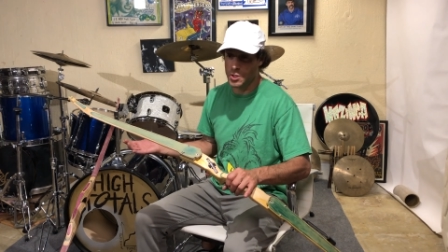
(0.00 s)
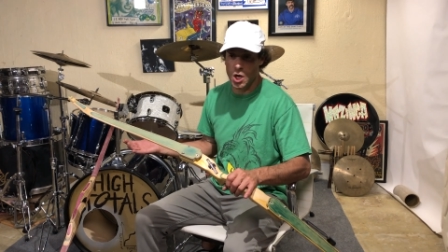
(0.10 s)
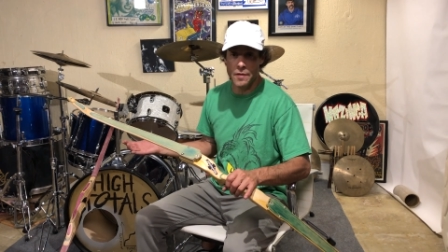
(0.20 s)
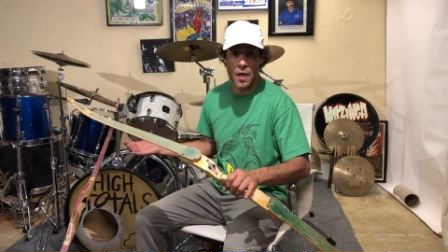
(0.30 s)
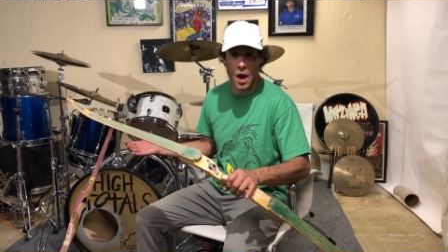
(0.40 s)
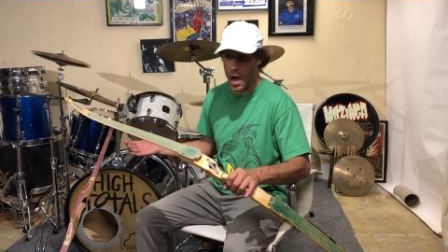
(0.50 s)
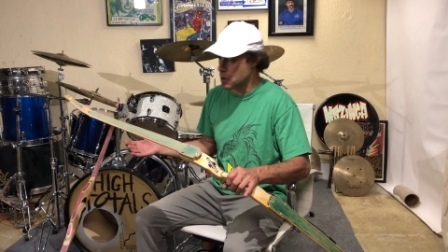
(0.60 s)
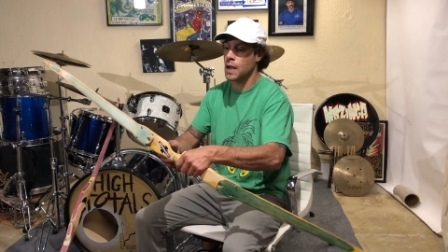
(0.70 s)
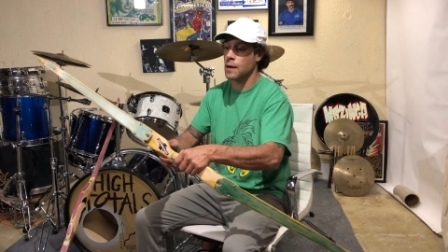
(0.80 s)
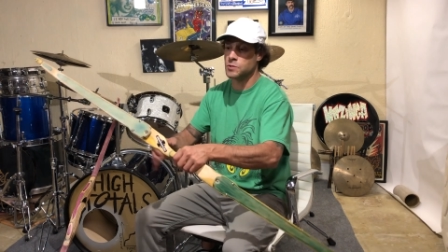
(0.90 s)
me check that
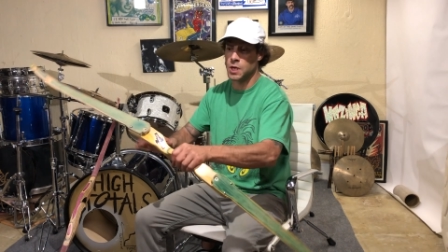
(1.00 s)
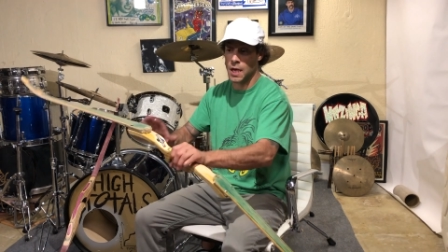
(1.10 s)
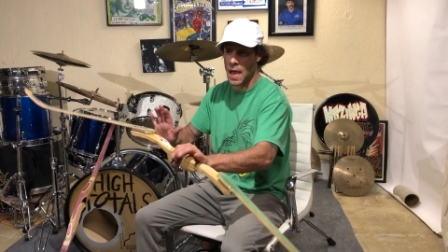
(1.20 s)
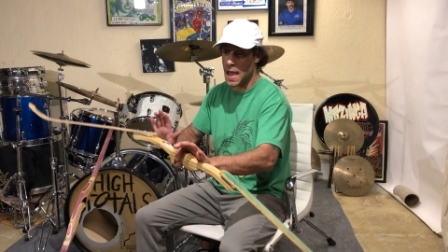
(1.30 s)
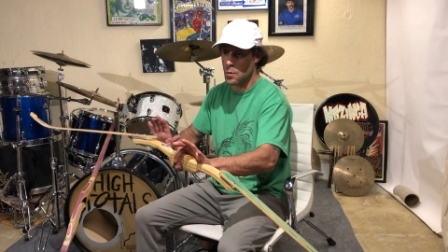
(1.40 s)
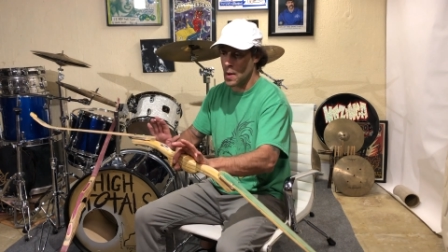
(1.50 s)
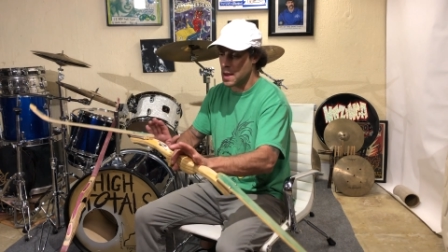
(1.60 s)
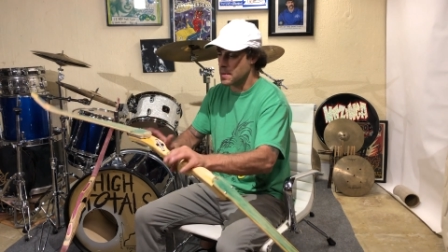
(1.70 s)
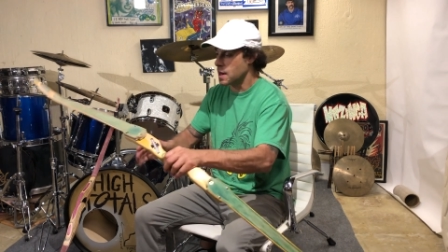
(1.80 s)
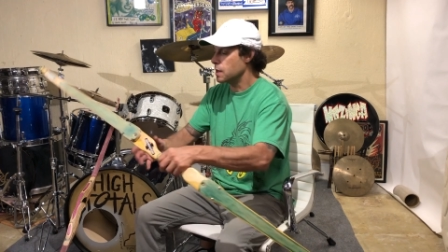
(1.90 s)
out. And I was like, hey, wait
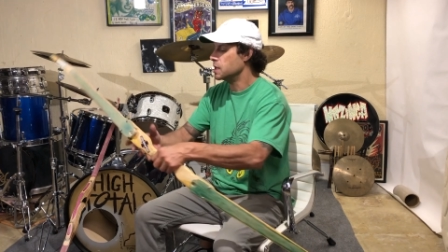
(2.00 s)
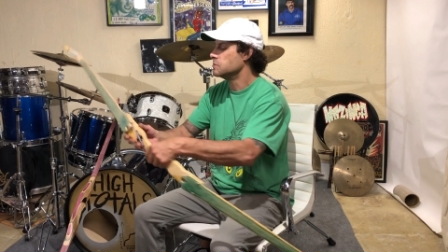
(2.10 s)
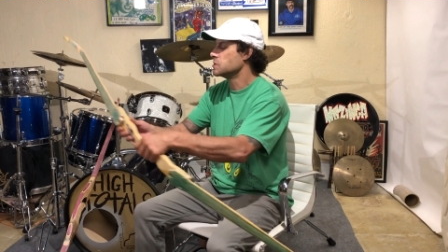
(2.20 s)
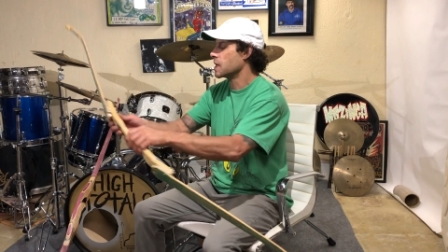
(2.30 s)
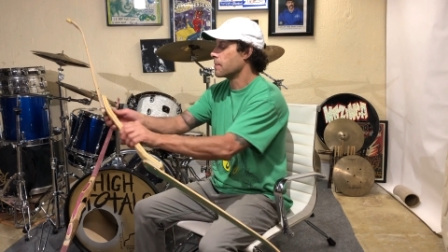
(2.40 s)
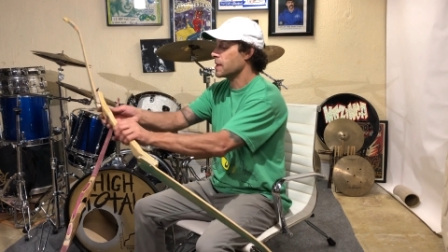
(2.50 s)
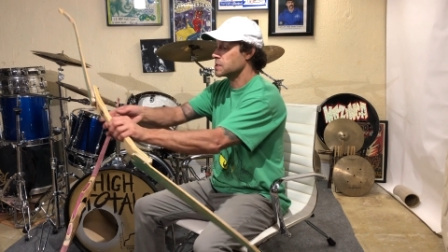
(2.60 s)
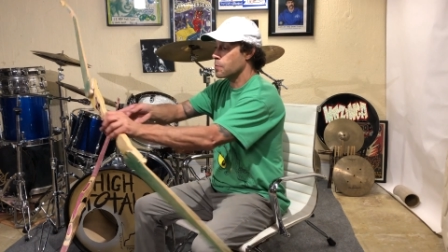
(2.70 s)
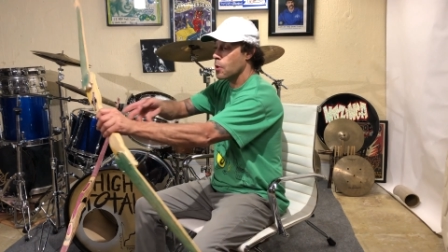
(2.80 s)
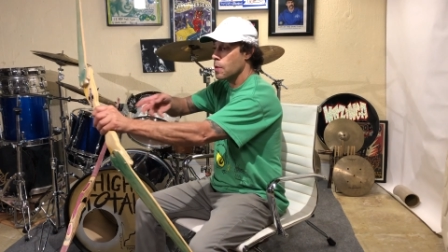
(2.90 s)
a minute. He was like about
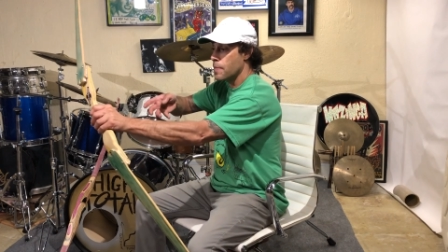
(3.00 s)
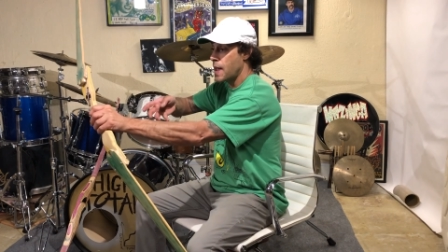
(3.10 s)
to pull it